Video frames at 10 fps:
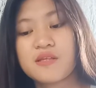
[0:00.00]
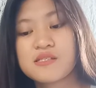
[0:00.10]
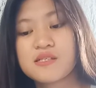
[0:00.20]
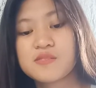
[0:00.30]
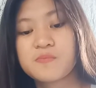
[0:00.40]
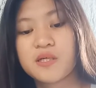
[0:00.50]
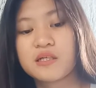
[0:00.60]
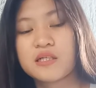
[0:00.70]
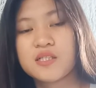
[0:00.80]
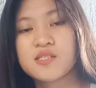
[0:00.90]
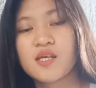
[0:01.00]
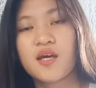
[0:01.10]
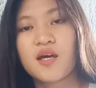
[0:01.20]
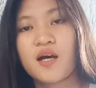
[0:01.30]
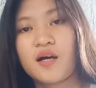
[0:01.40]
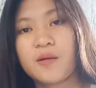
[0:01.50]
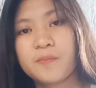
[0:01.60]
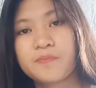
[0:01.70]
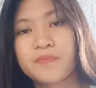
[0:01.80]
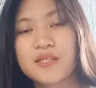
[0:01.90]
This is because
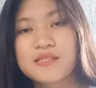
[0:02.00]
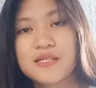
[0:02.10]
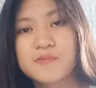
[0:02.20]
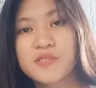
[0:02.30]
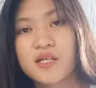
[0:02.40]
the steps